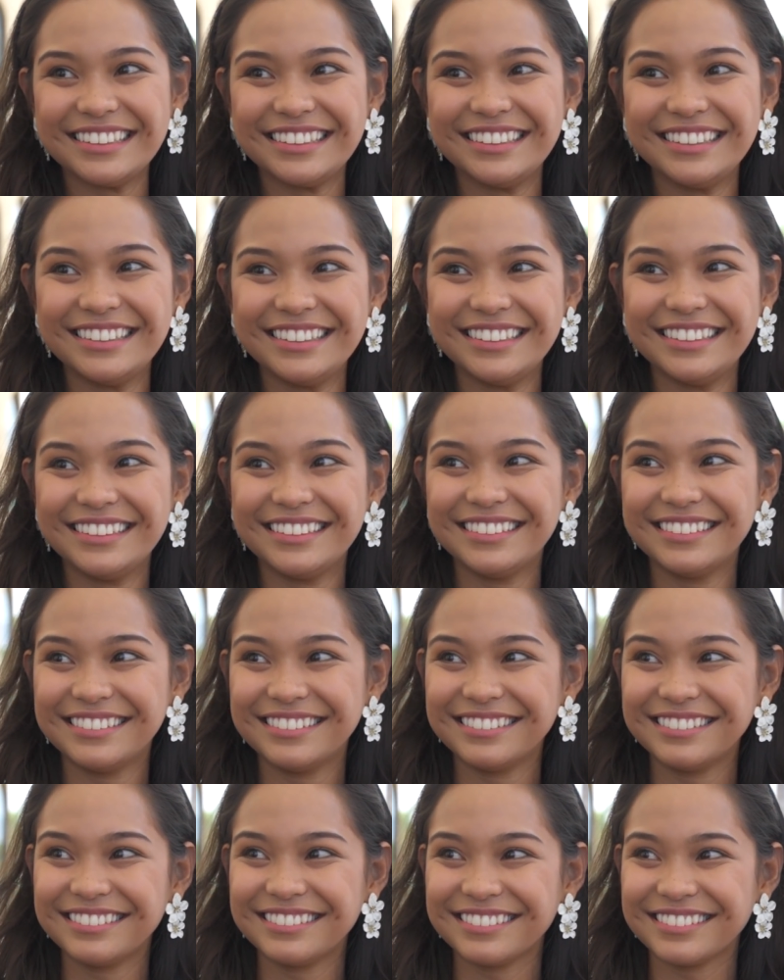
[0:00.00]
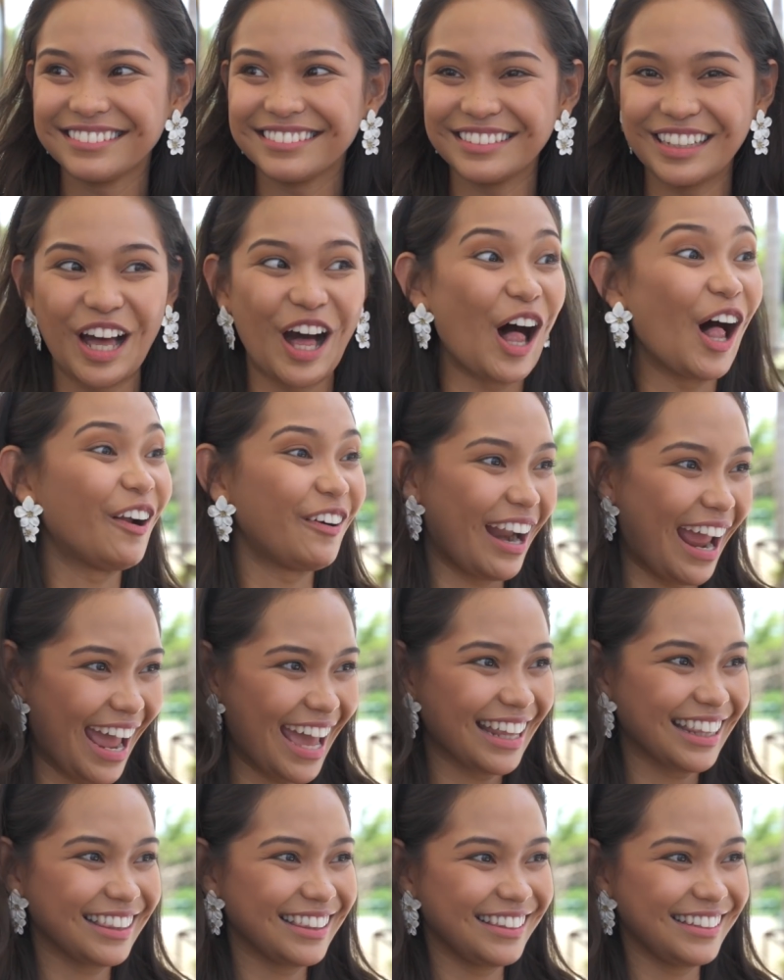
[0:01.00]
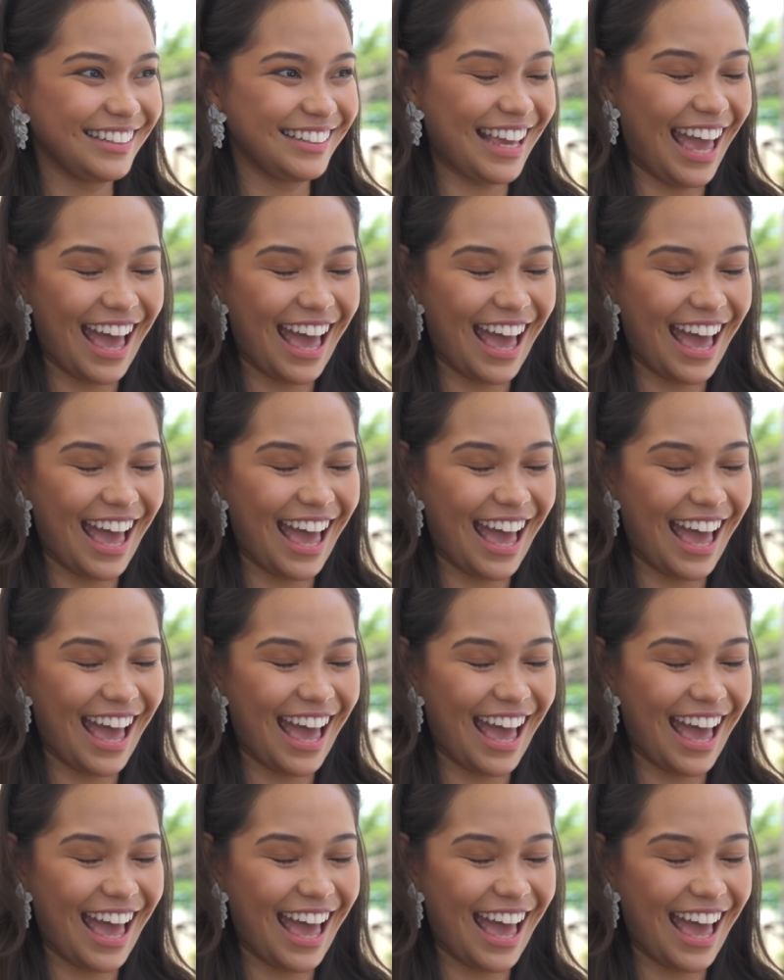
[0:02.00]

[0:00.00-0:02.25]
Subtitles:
let's go ahead. Thank you. Enjoy the rest of your